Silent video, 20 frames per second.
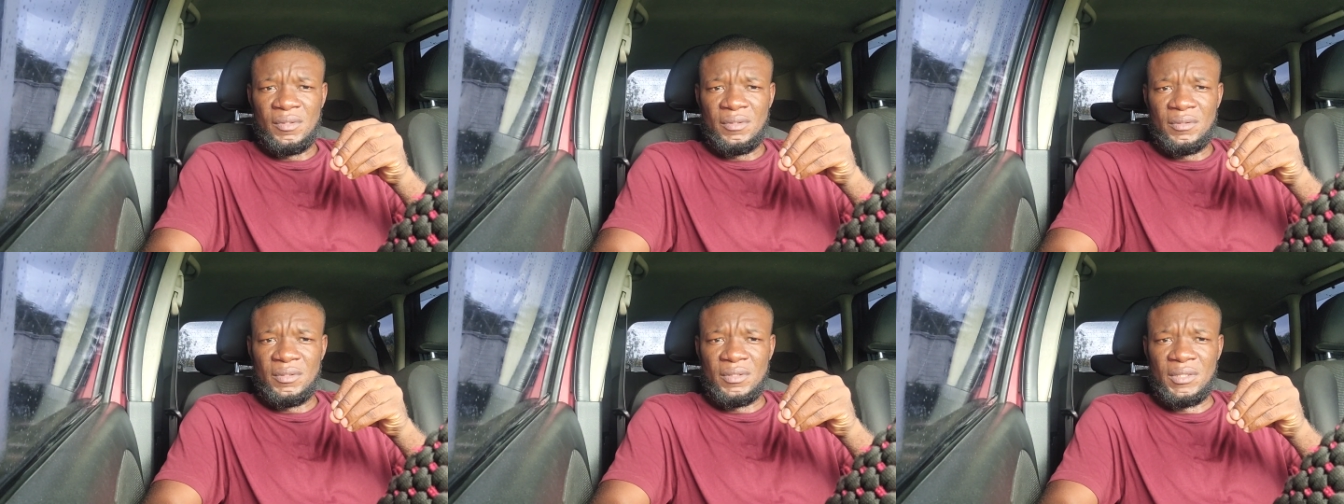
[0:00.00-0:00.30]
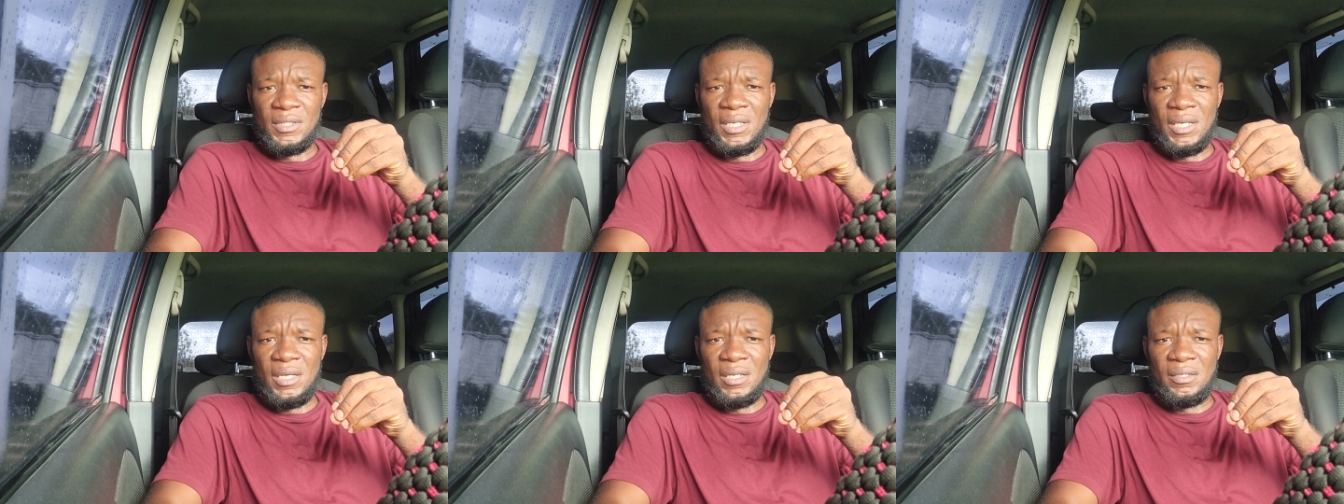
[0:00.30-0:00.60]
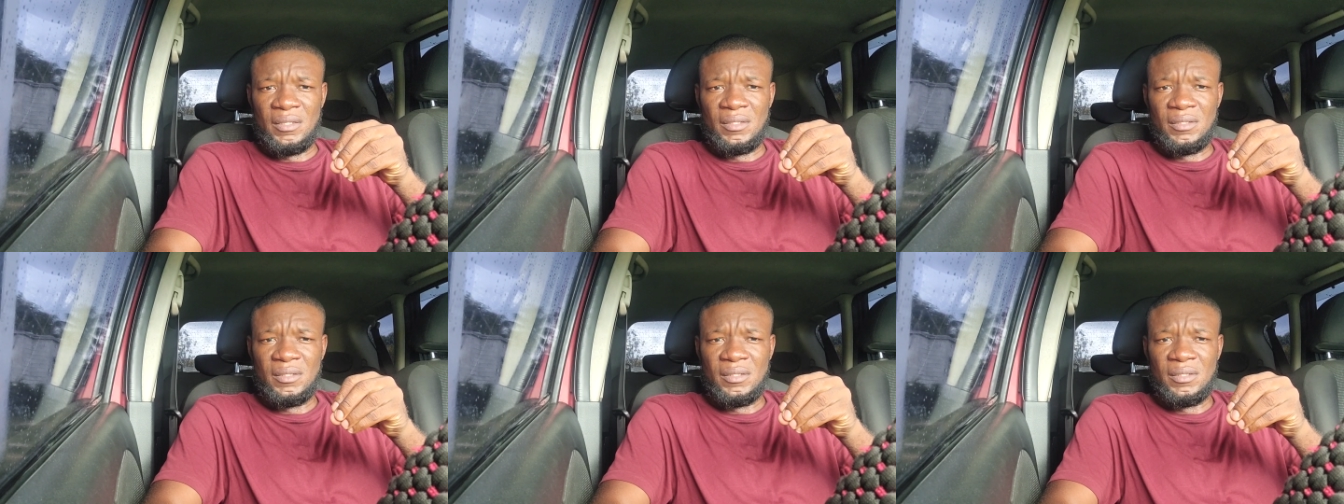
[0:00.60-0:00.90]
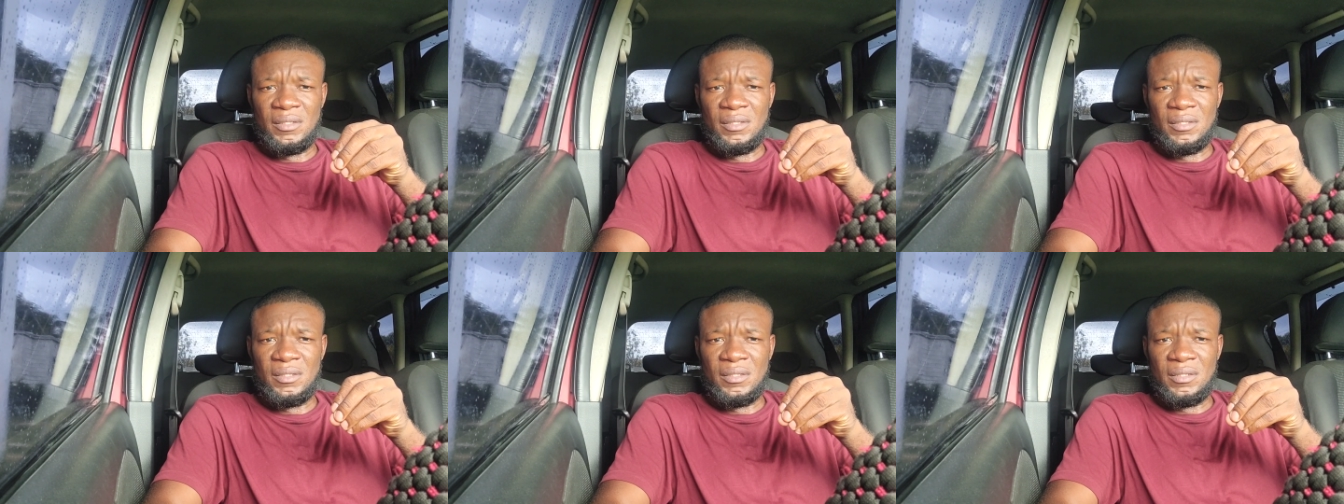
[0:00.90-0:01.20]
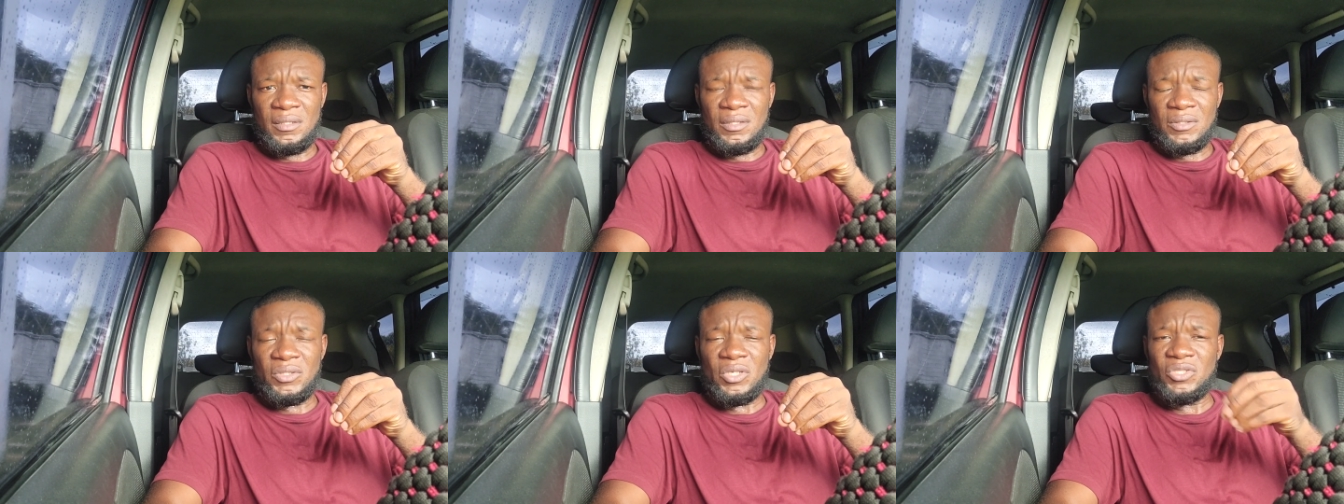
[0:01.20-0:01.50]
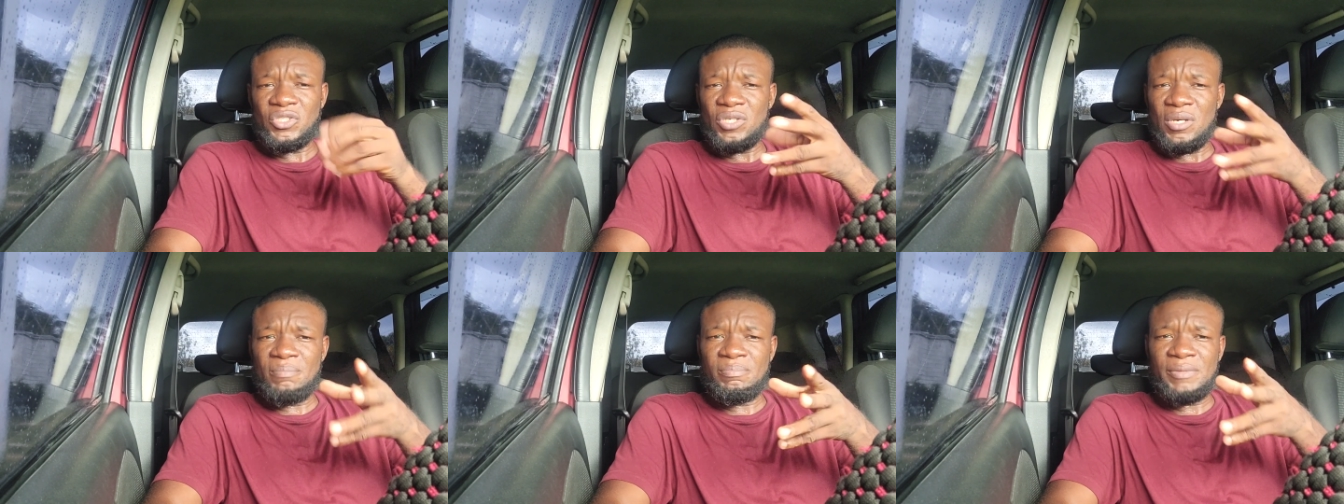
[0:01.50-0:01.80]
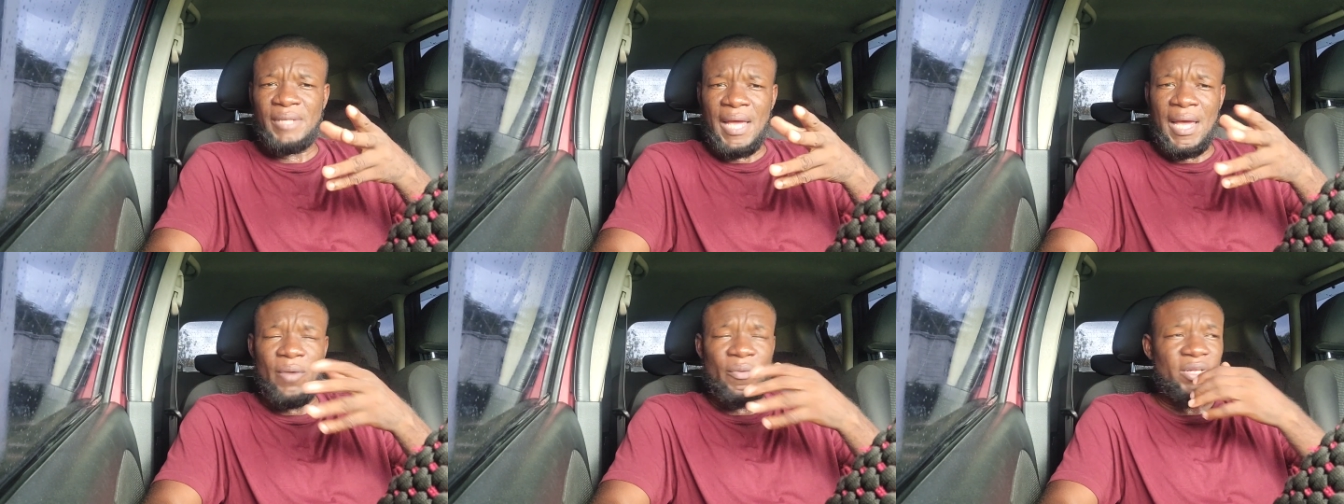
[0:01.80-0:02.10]
Zane. So
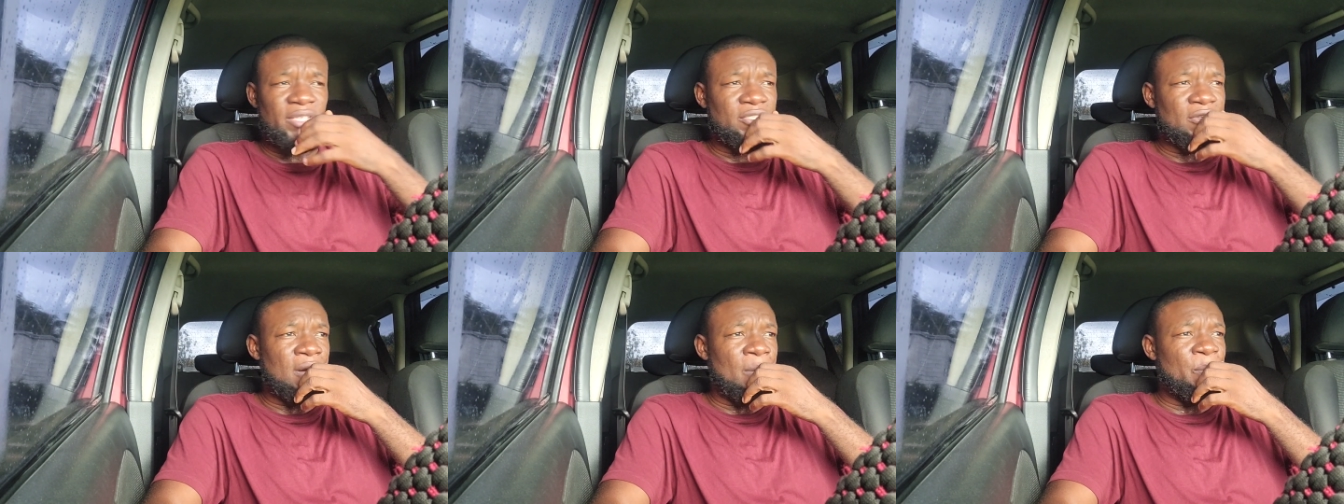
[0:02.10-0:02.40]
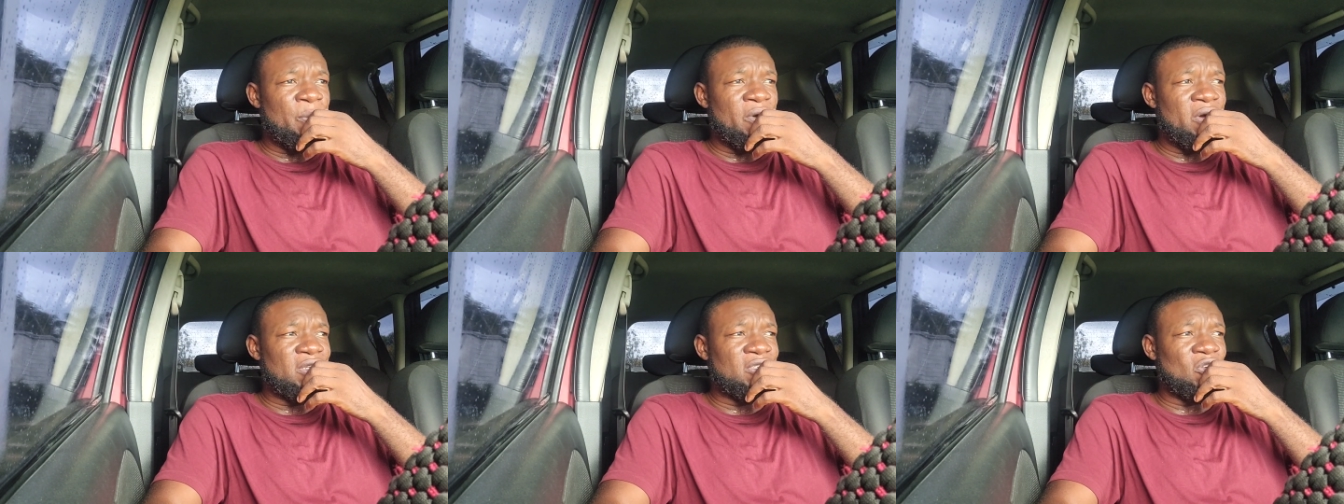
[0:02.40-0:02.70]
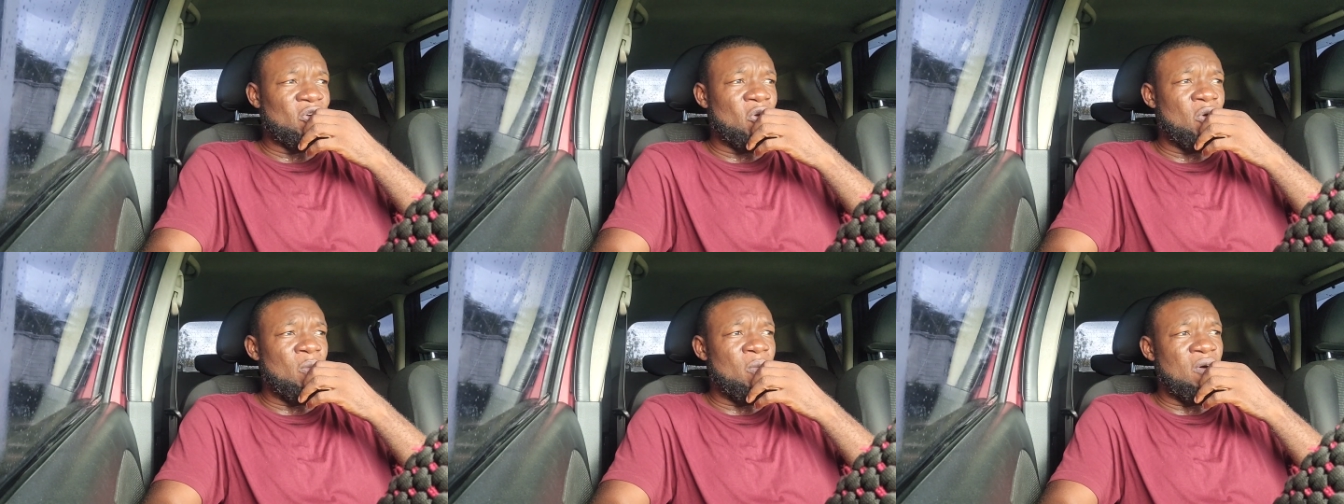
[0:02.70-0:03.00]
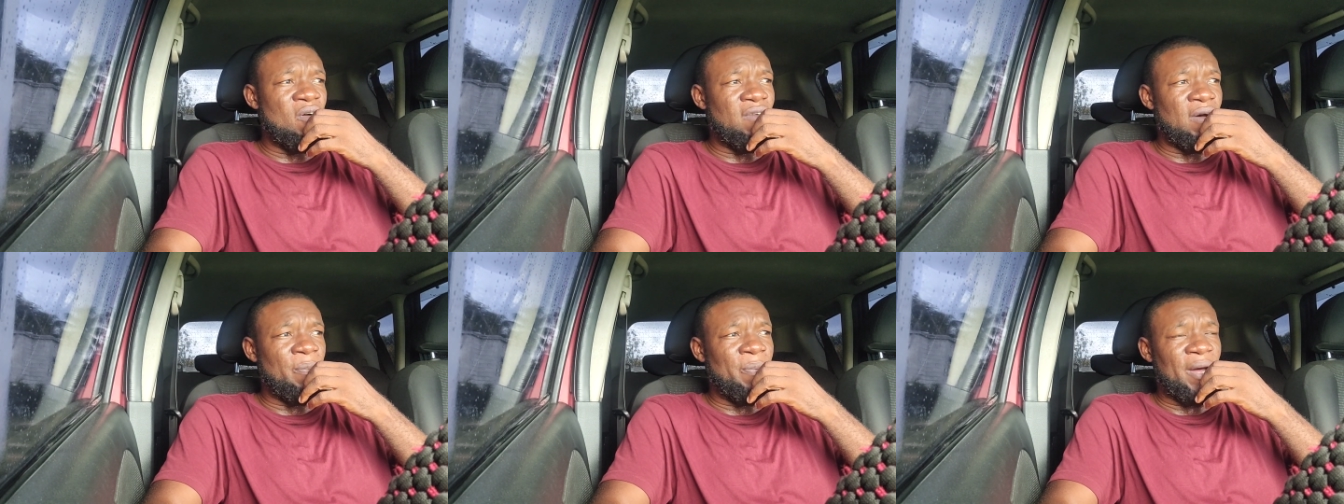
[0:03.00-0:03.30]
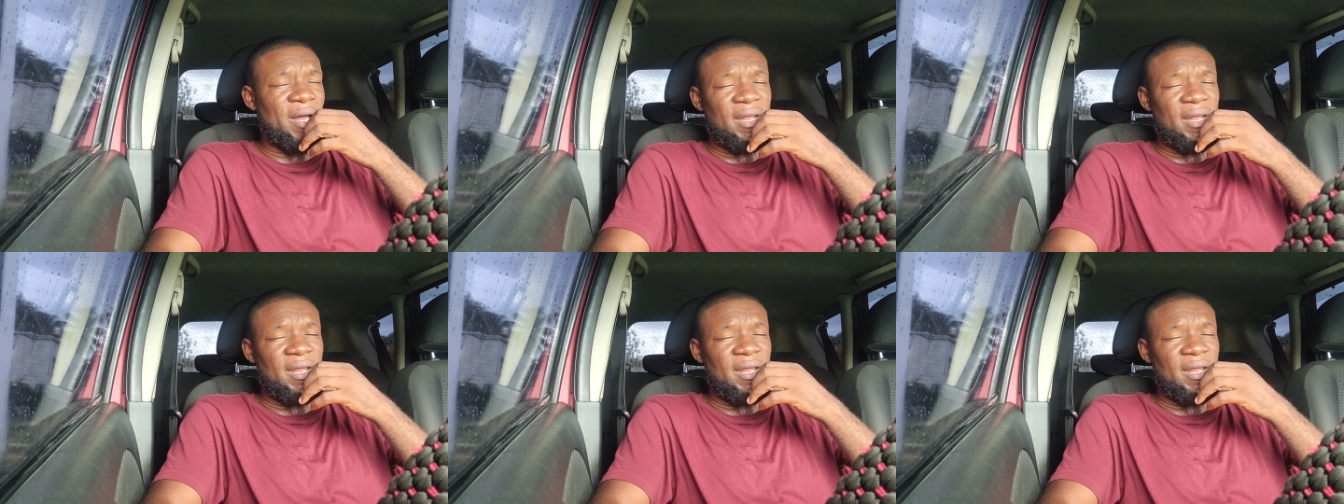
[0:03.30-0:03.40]
sometimes when some person come over